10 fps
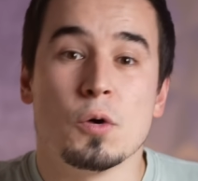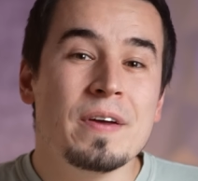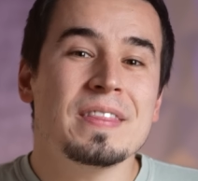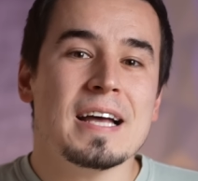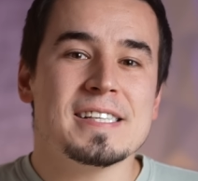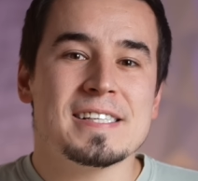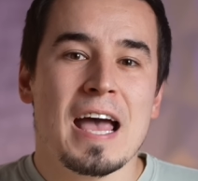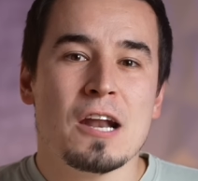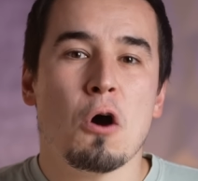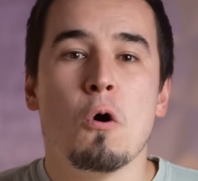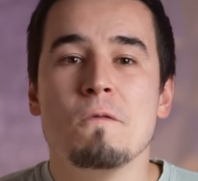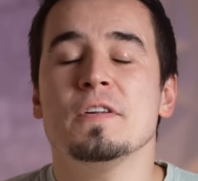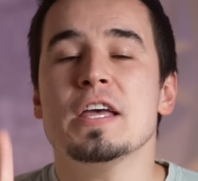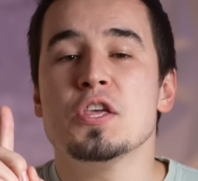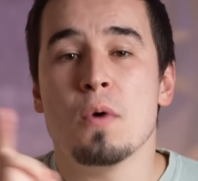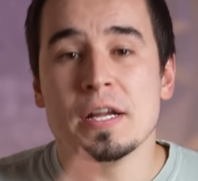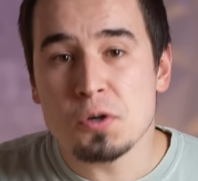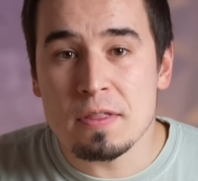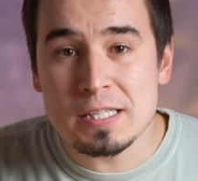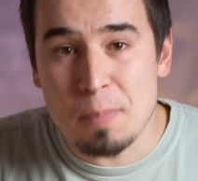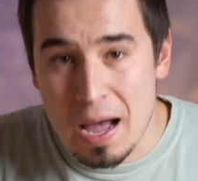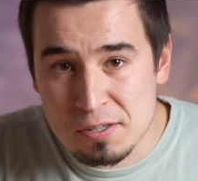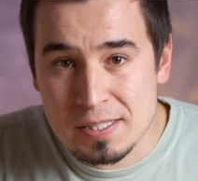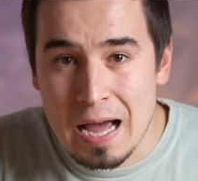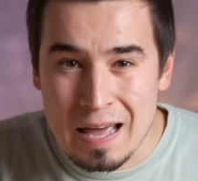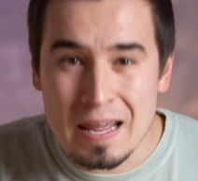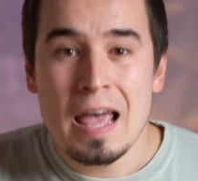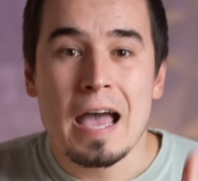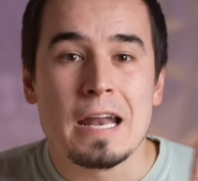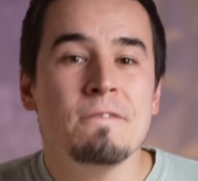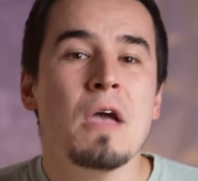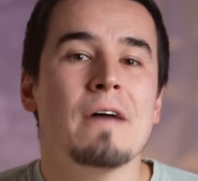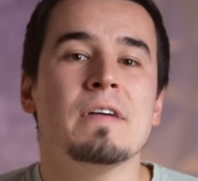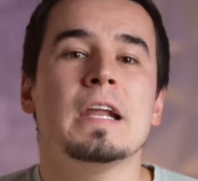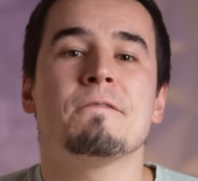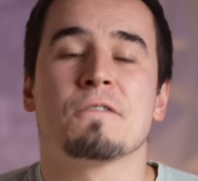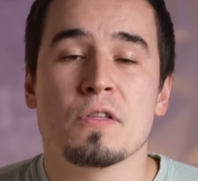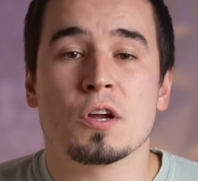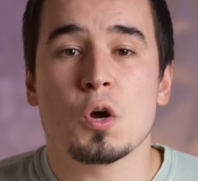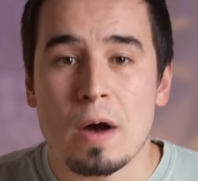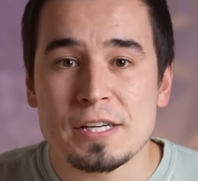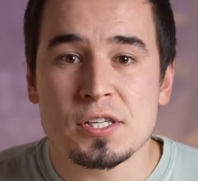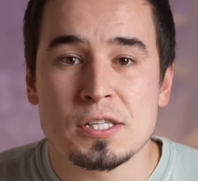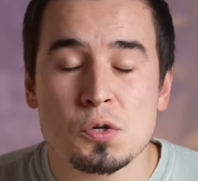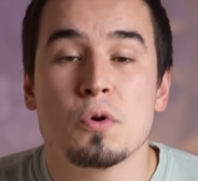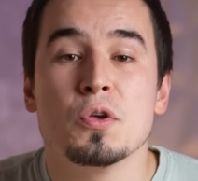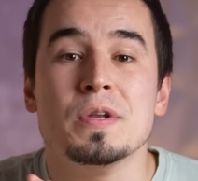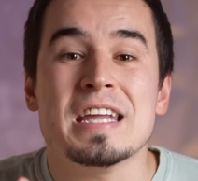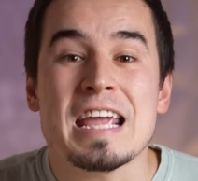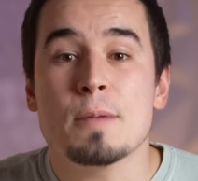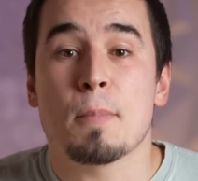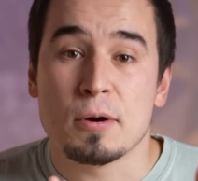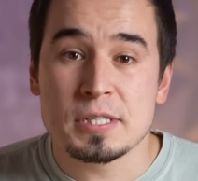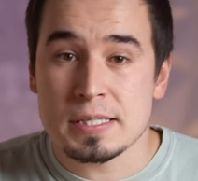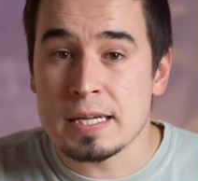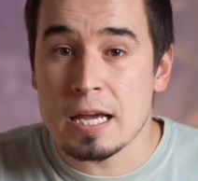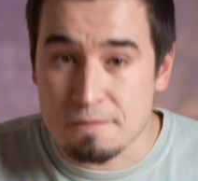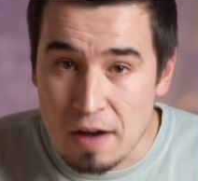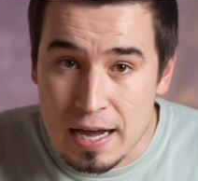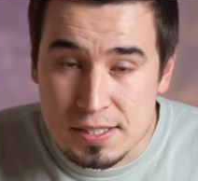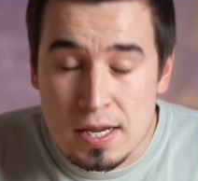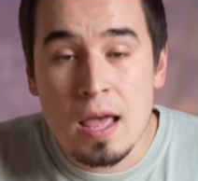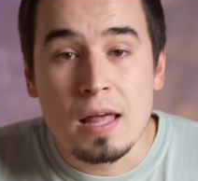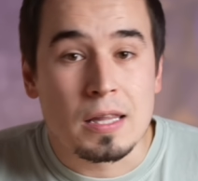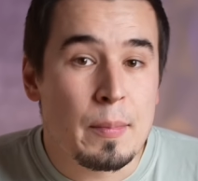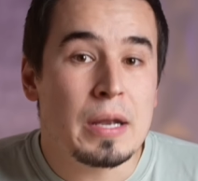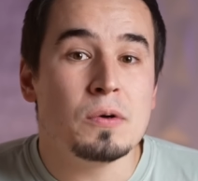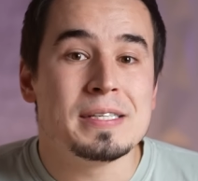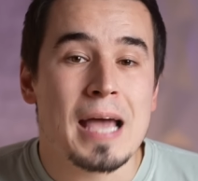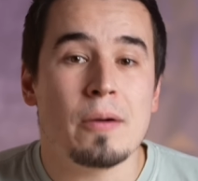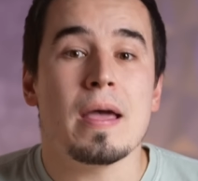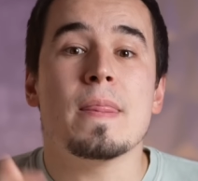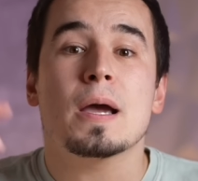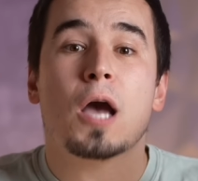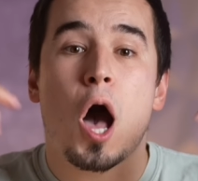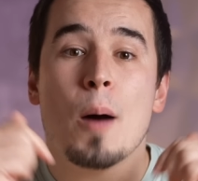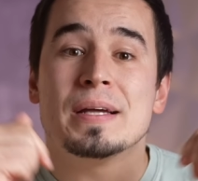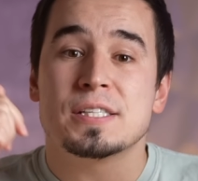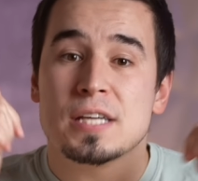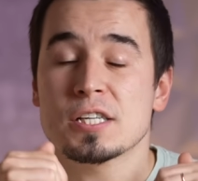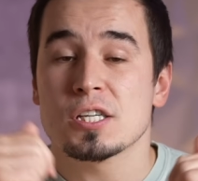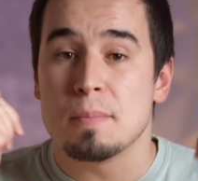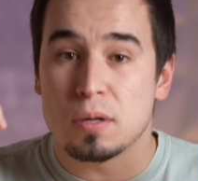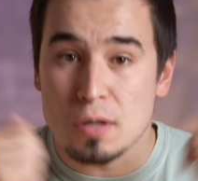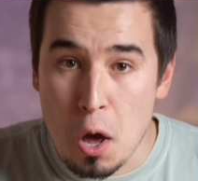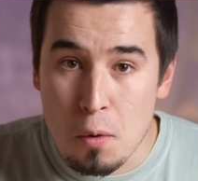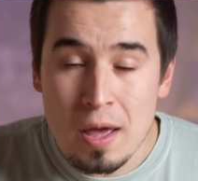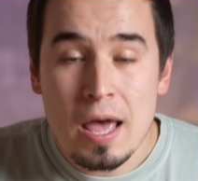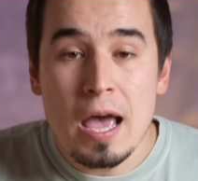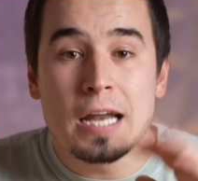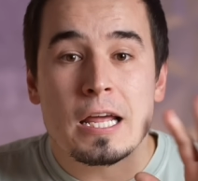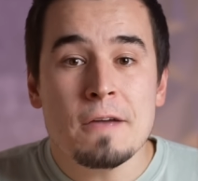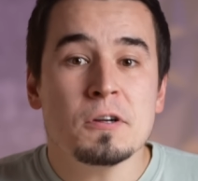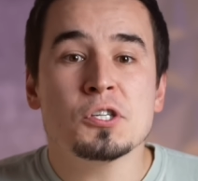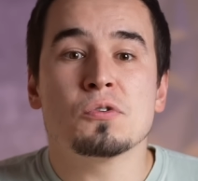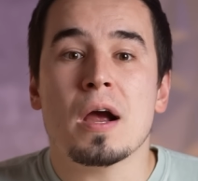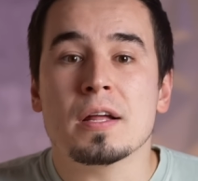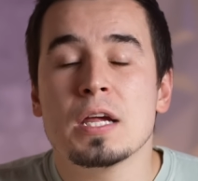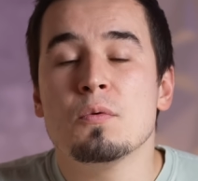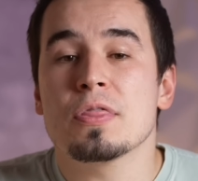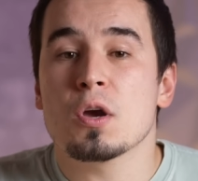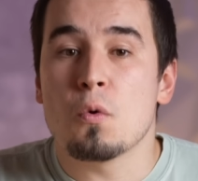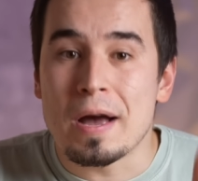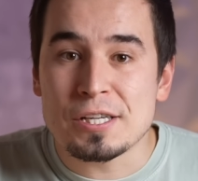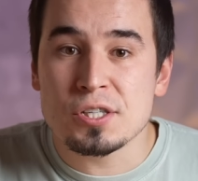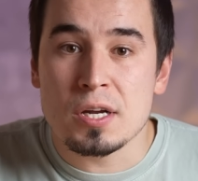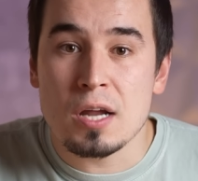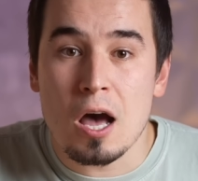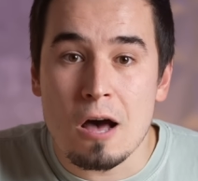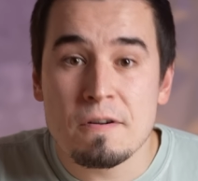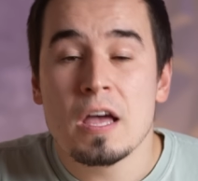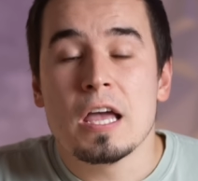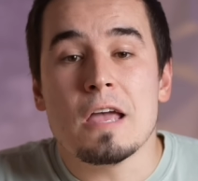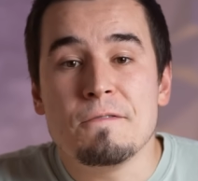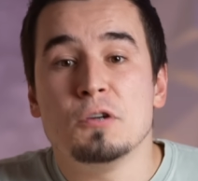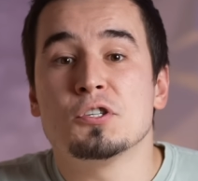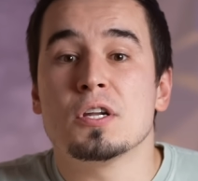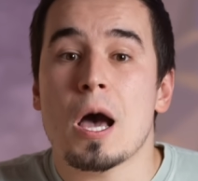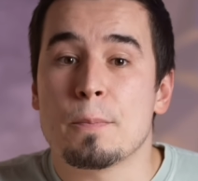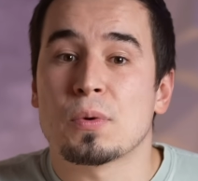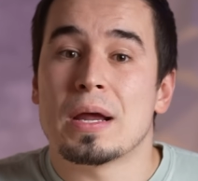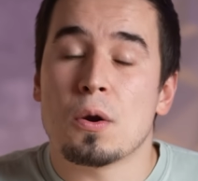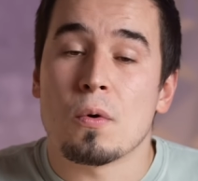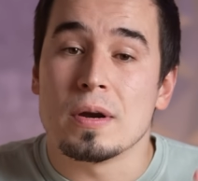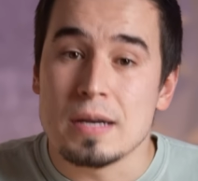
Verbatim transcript: with that said, hopefully you enjoyed this buyer's guide. And if you have any further questions or you need purchasing advice, let me know down in the comment section below. And if you're struggling with the question of if you should upgrade or